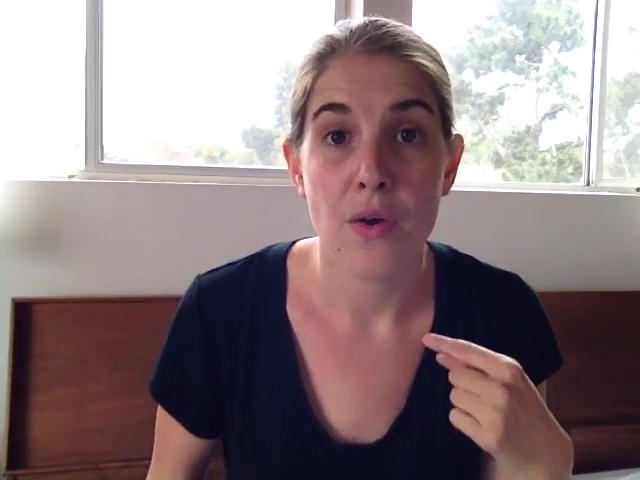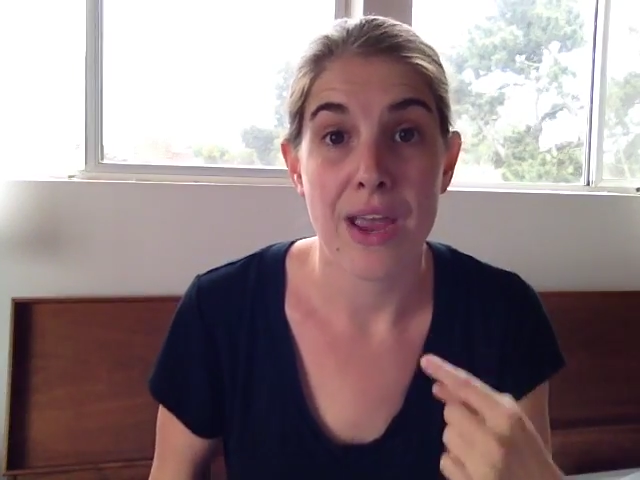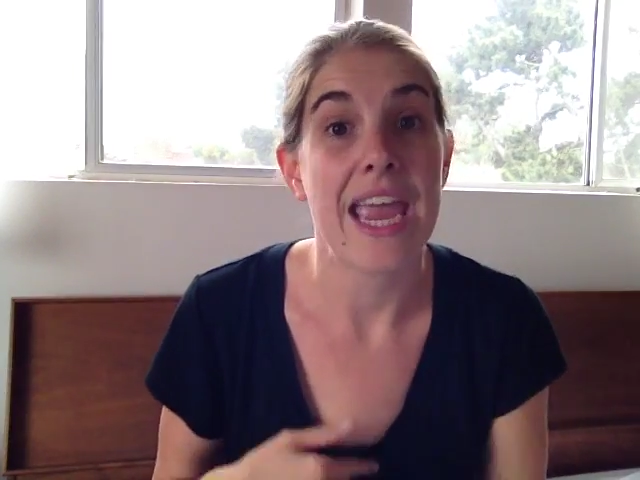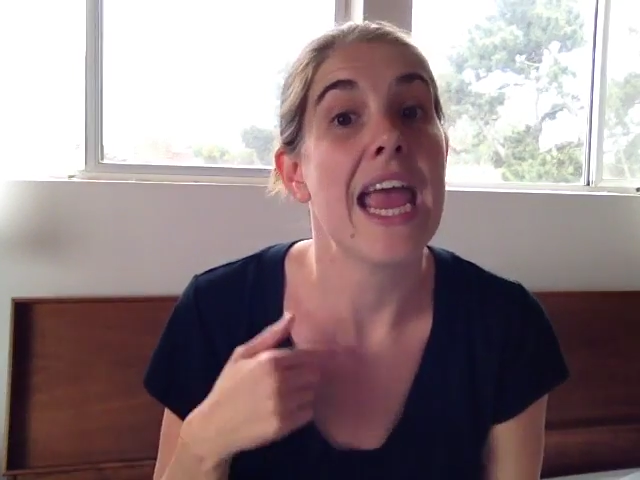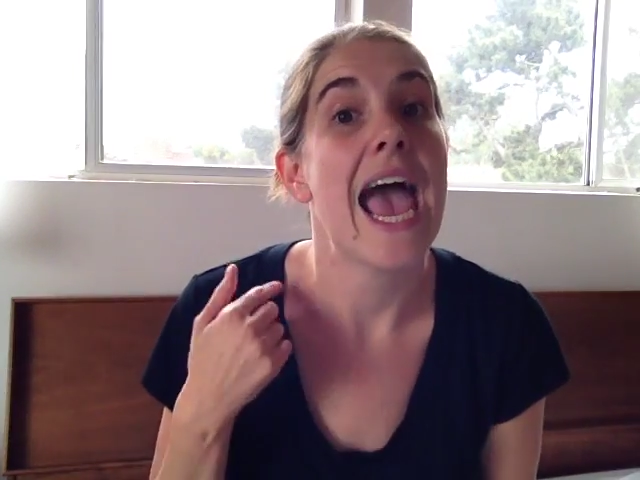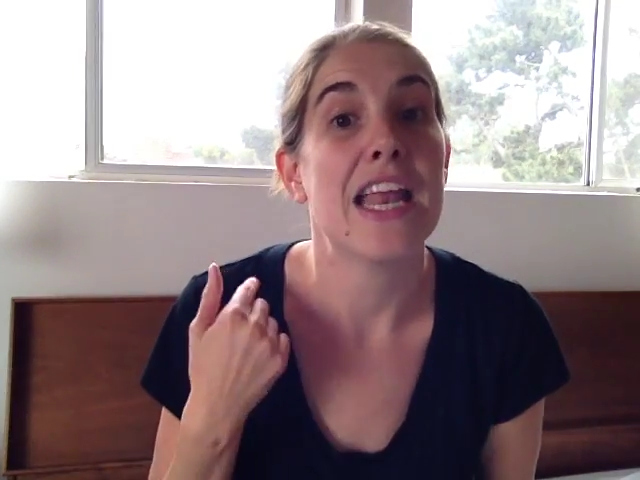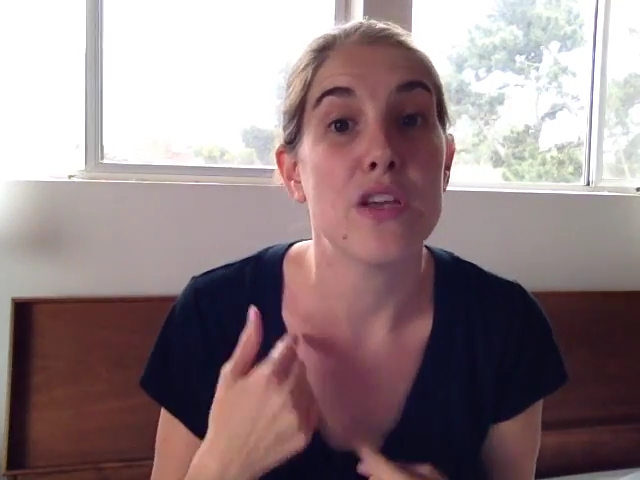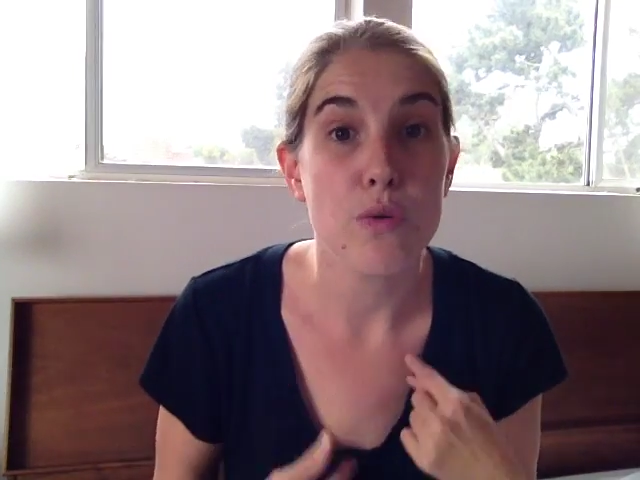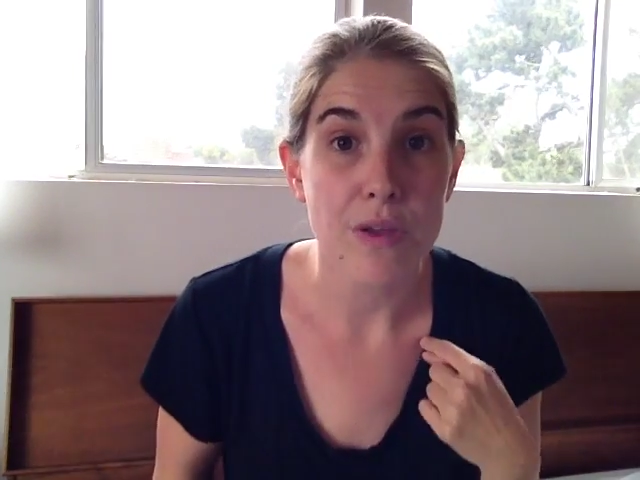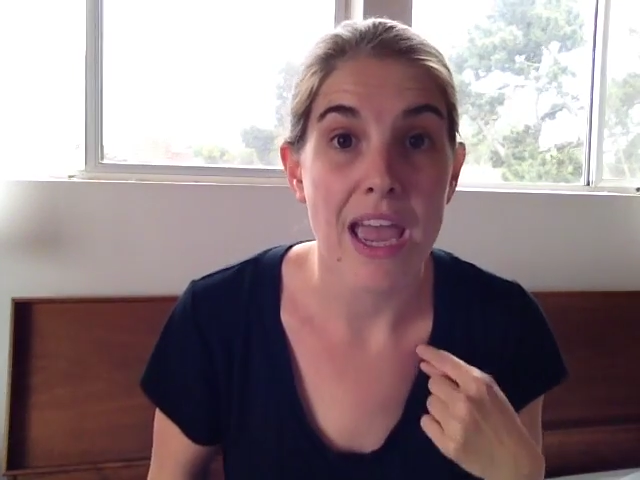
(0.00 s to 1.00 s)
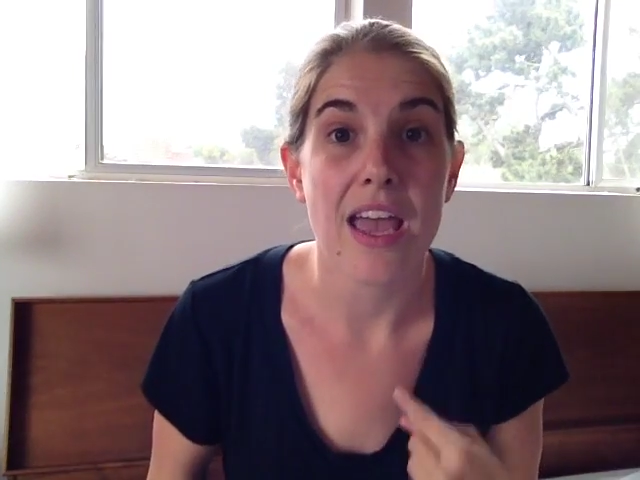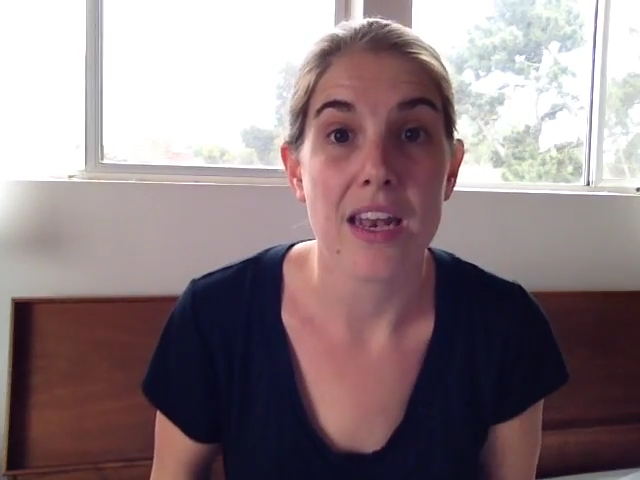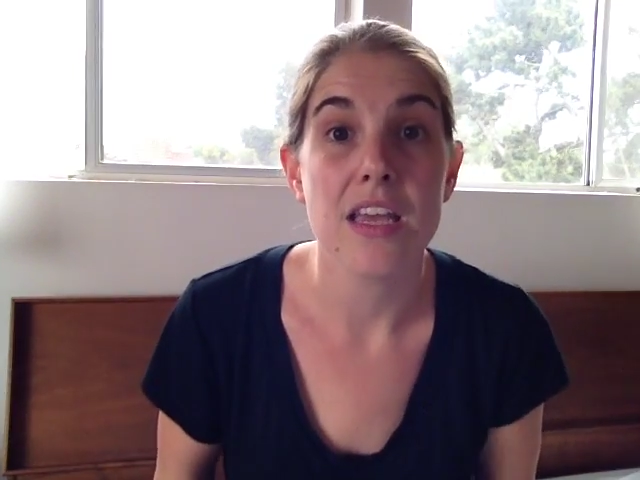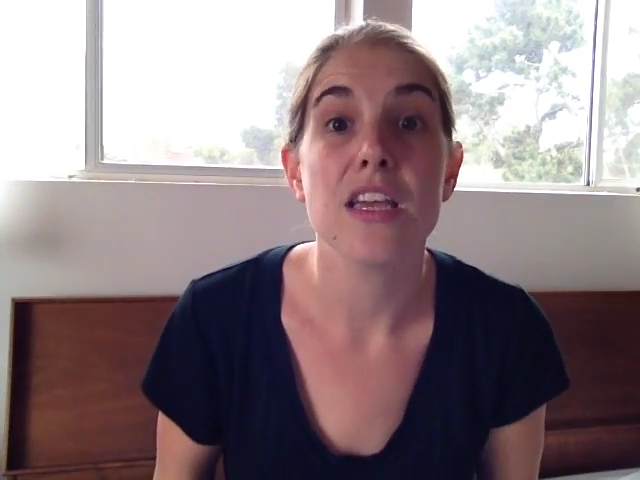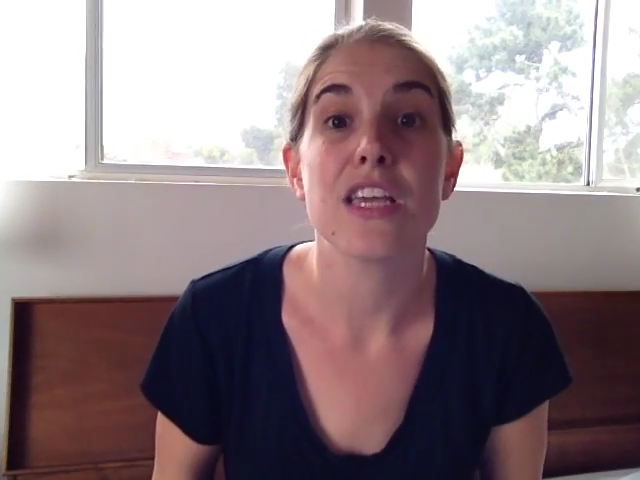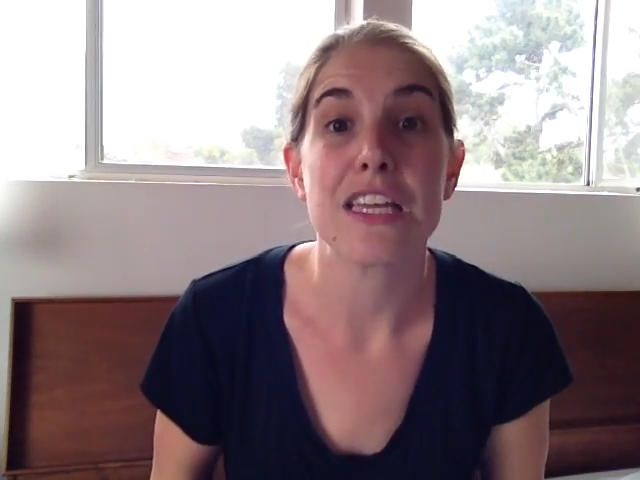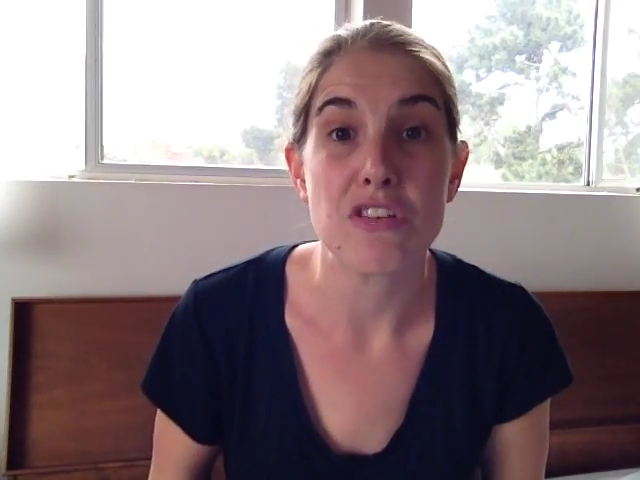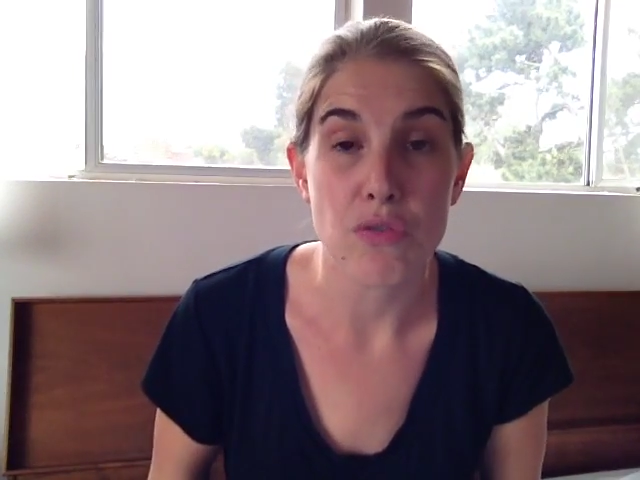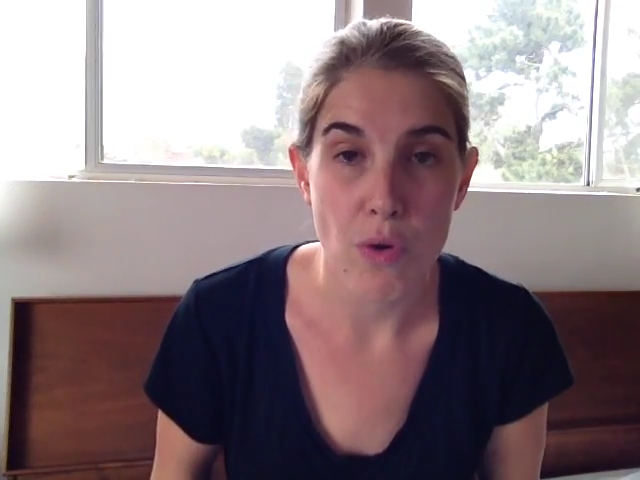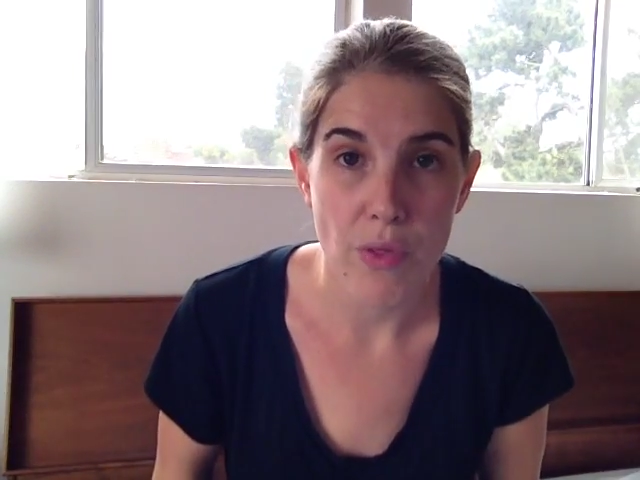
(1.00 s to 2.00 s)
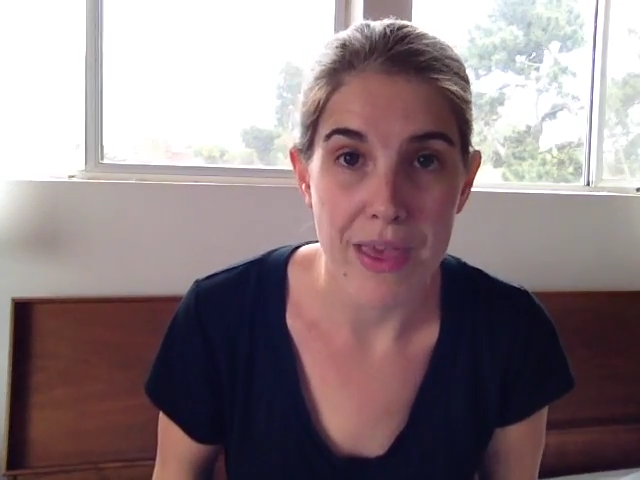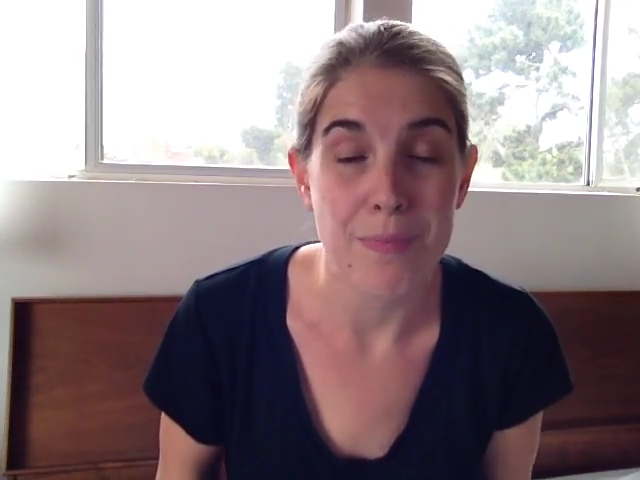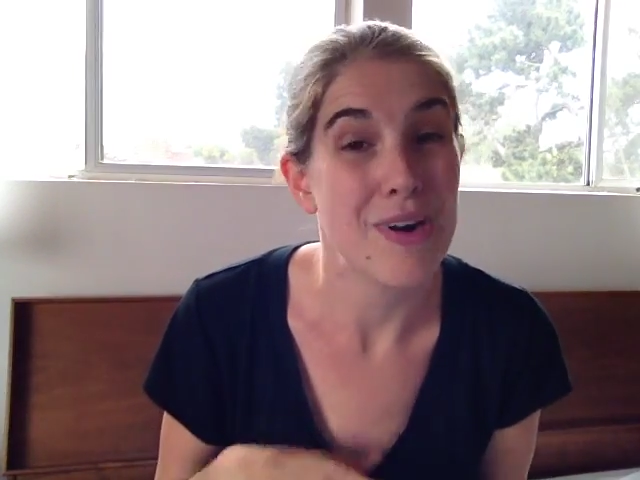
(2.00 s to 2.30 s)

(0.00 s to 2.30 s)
okay? And you can control them.